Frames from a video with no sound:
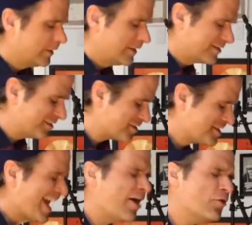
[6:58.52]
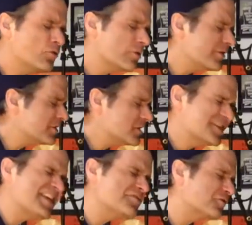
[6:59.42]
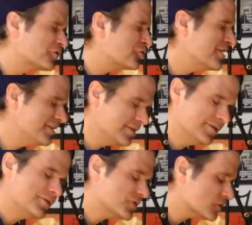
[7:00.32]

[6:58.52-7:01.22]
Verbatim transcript: to tell the difference